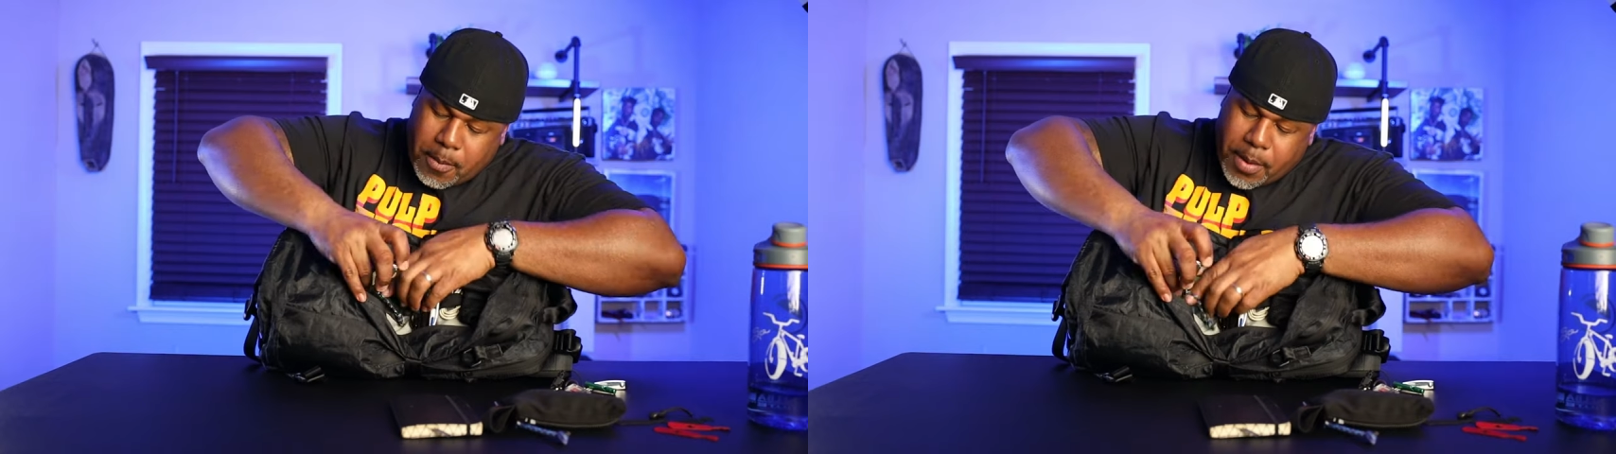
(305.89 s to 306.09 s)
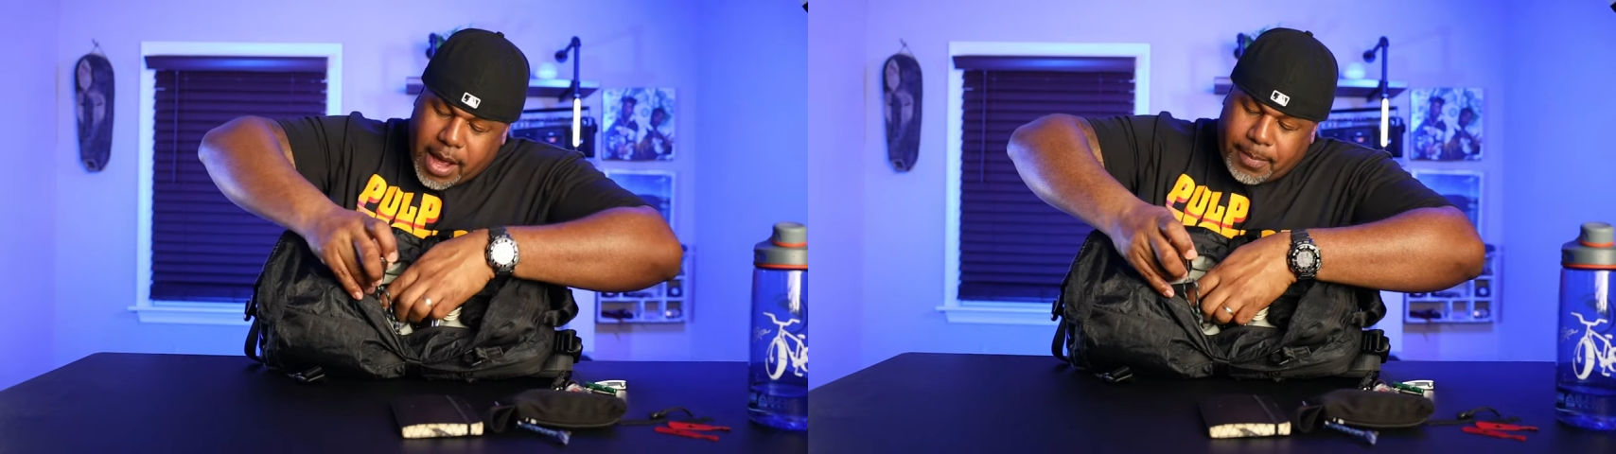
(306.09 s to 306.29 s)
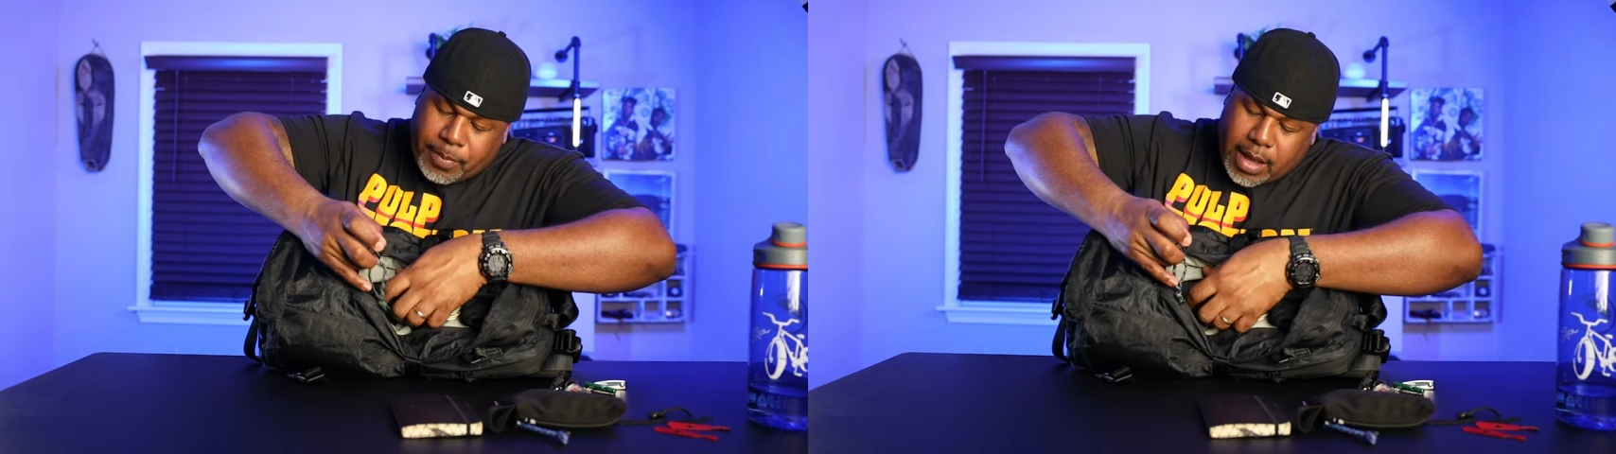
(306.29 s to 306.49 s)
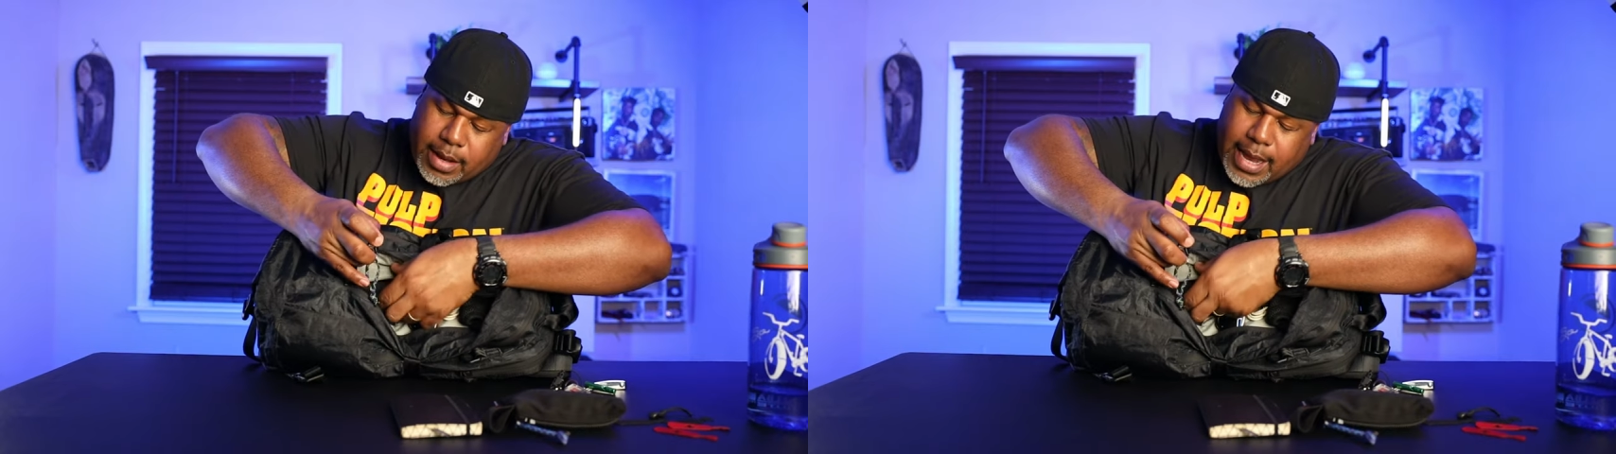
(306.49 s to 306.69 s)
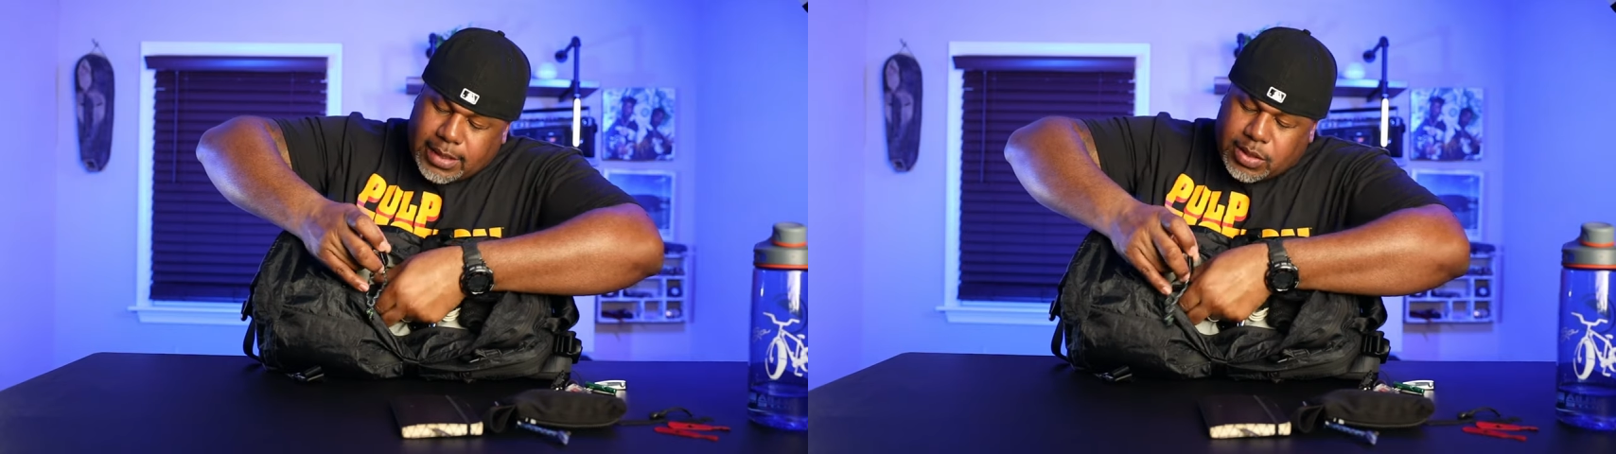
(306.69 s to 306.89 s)
But
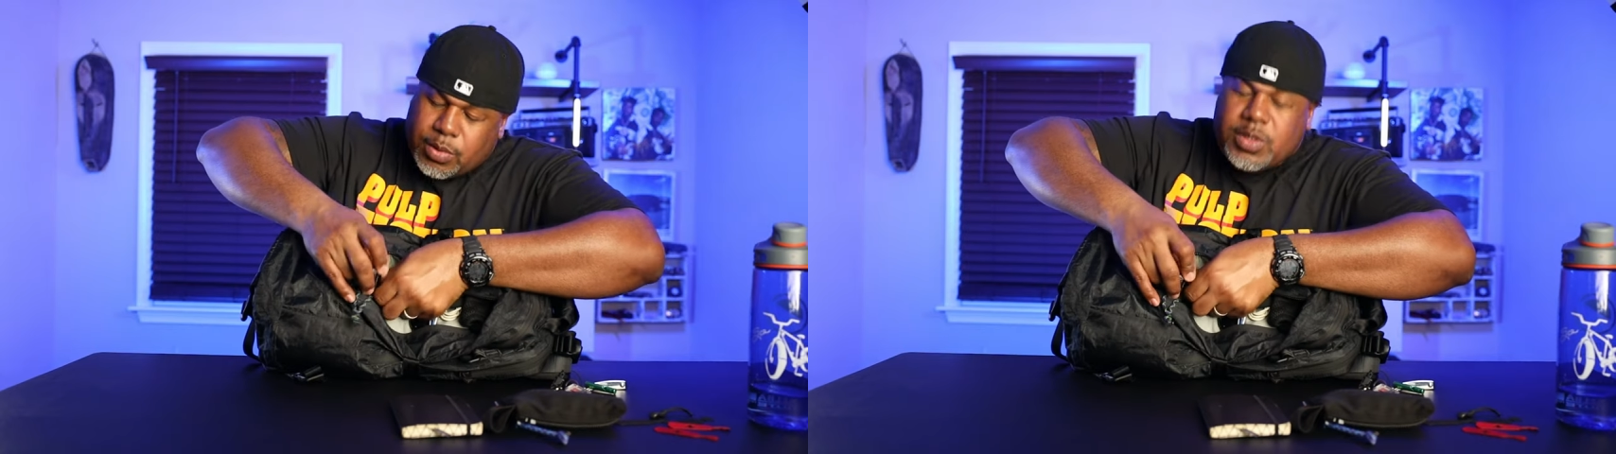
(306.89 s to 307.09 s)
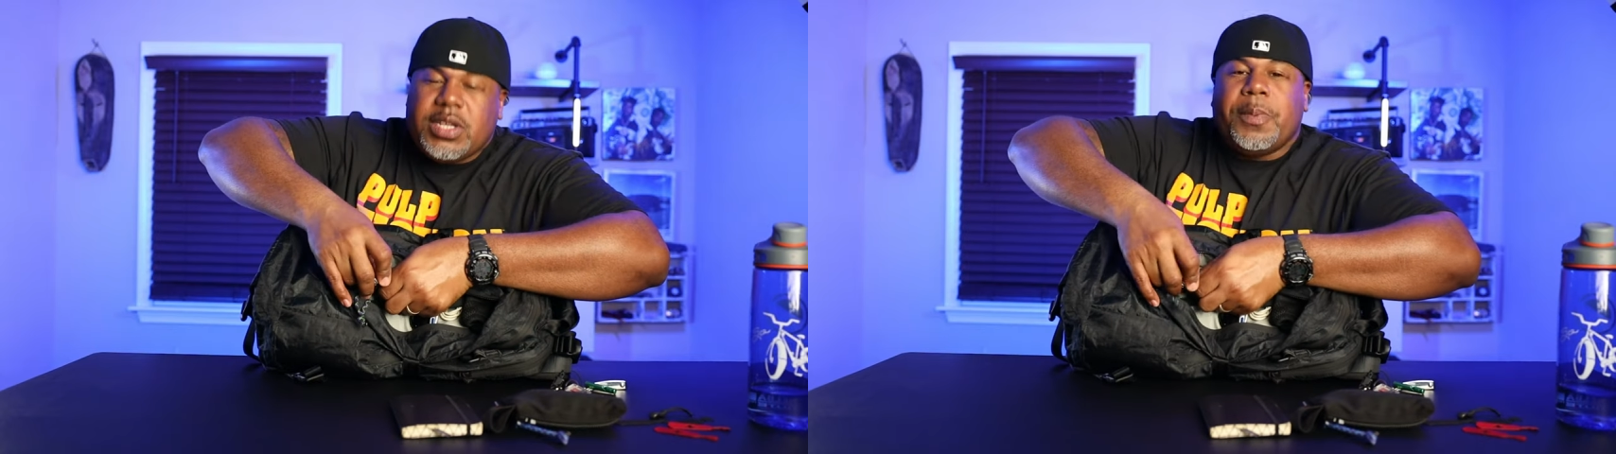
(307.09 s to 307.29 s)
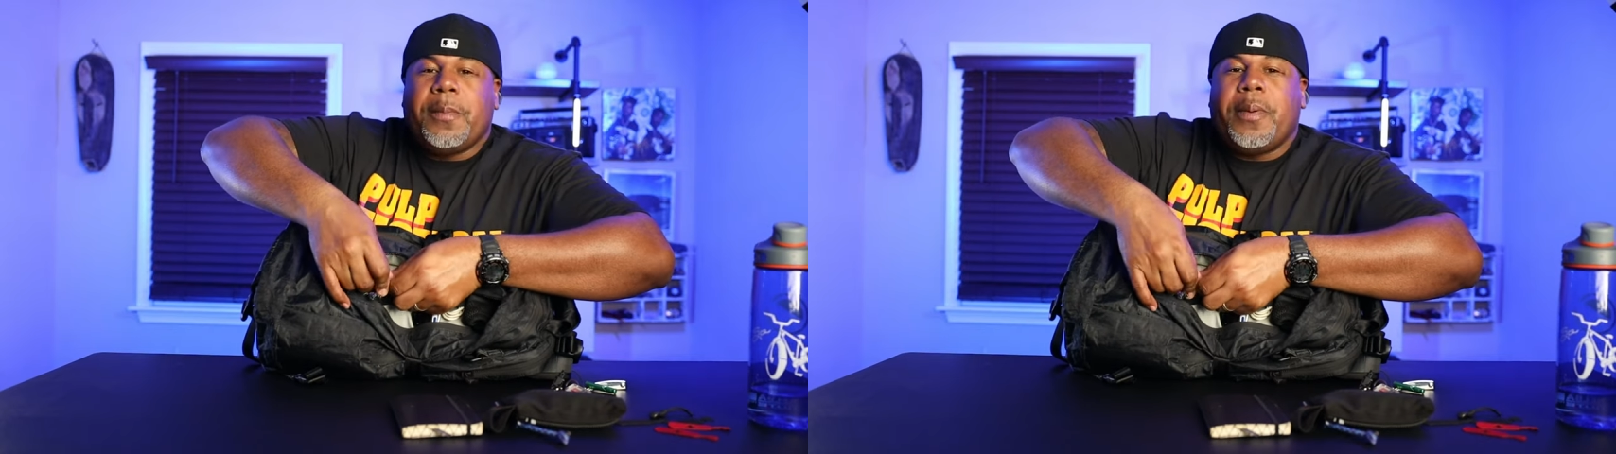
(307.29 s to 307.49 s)
nice little zipper